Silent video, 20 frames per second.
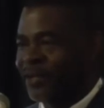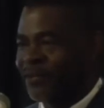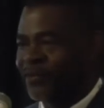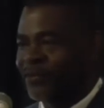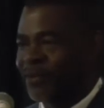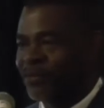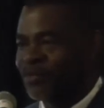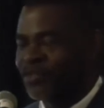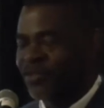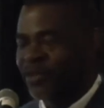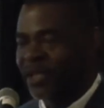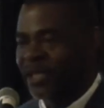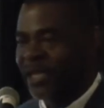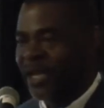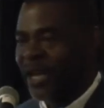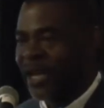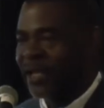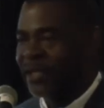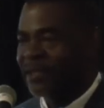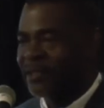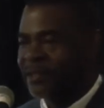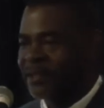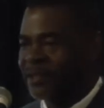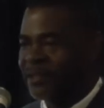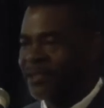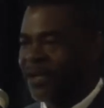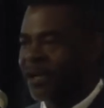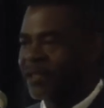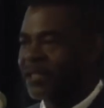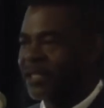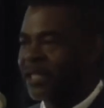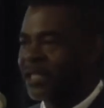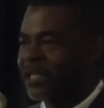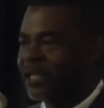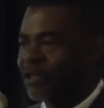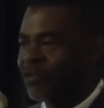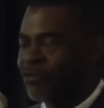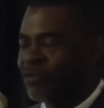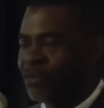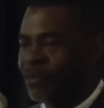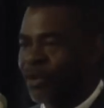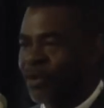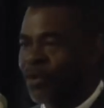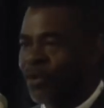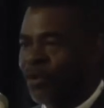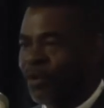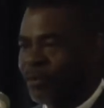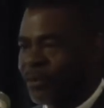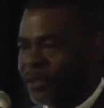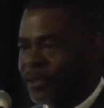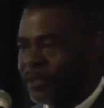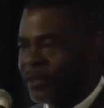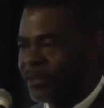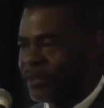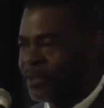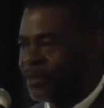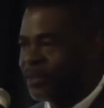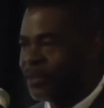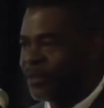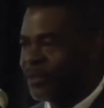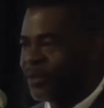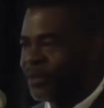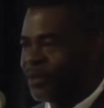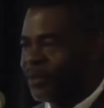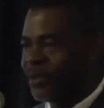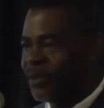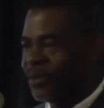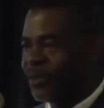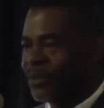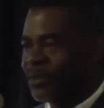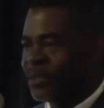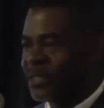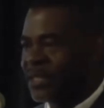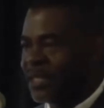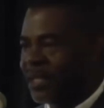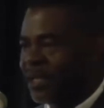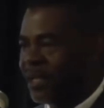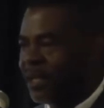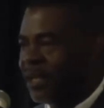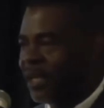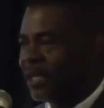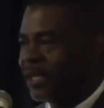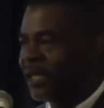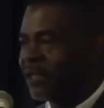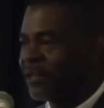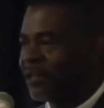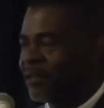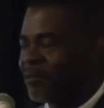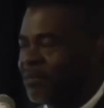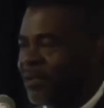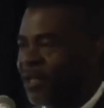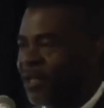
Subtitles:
from Trinidad, Dr. Lillery Makomi, who is here, and I think